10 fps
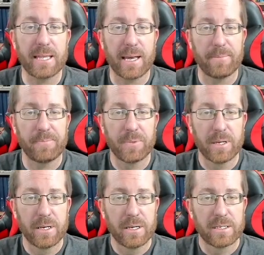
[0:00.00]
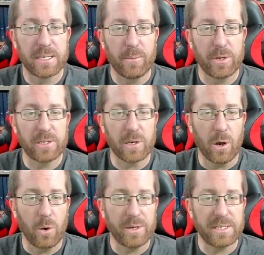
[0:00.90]
them. Someone is
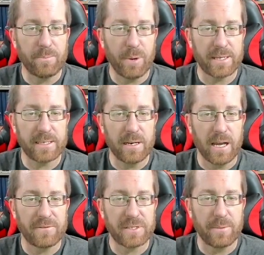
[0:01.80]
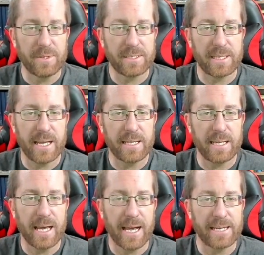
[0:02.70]
always busting off some
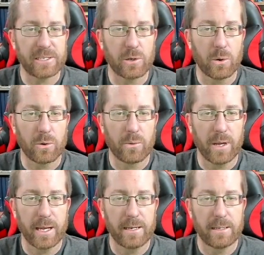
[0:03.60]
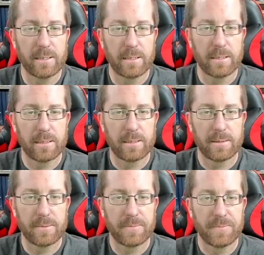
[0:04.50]
insanely high score run.
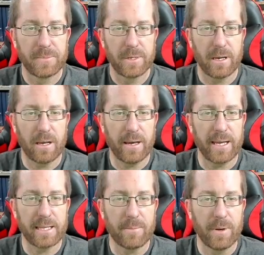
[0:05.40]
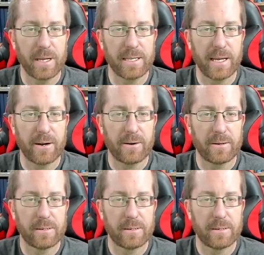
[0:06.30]
Oh, I hit the mud there.